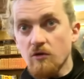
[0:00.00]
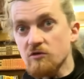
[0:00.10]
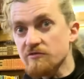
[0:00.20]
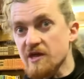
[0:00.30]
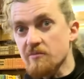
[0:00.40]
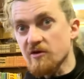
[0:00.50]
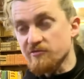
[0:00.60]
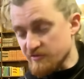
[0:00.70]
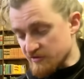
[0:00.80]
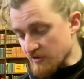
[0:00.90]
All of the
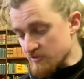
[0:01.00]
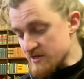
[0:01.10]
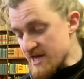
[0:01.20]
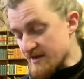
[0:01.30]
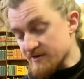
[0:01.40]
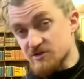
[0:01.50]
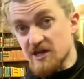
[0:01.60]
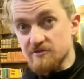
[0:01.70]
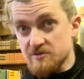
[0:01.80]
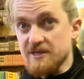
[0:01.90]
above. So yeah,
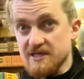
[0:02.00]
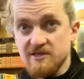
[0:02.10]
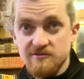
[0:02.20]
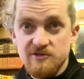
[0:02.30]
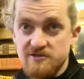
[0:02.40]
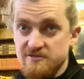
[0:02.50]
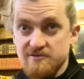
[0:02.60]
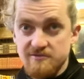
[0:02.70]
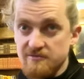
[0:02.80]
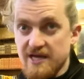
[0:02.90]
generally speaking, you
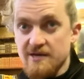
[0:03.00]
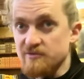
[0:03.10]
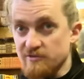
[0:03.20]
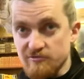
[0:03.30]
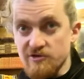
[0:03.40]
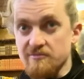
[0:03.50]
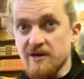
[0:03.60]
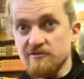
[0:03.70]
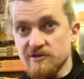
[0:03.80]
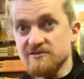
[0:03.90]
just name the three
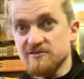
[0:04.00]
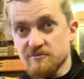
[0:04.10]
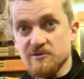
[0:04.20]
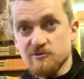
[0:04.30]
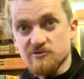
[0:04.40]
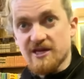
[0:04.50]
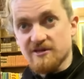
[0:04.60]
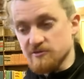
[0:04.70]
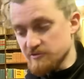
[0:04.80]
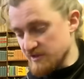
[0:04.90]
main reasons minerals
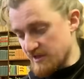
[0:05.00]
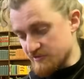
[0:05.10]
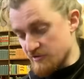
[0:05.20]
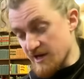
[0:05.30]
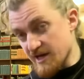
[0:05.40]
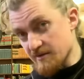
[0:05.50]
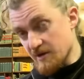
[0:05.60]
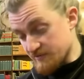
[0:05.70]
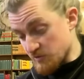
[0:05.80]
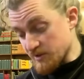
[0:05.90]
get called after a name,
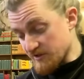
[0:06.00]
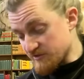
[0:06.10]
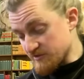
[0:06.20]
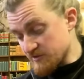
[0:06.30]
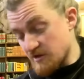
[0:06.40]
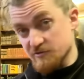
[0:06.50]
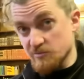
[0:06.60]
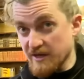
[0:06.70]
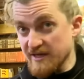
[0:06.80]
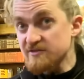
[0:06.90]
after a person, after
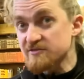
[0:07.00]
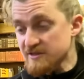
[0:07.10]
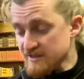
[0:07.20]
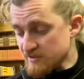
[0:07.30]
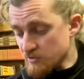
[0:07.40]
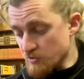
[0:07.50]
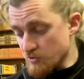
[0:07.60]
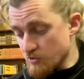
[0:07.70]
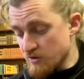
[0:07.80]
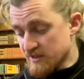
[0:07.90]
a place,
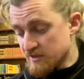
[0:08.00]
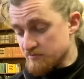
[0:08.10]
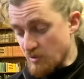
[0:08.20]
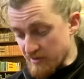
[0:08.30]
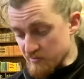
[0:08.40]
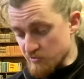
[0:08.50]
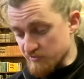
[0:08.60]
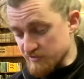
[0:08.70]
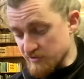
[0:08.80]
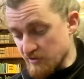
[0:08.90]
or probably more
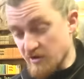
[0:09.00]
often than not,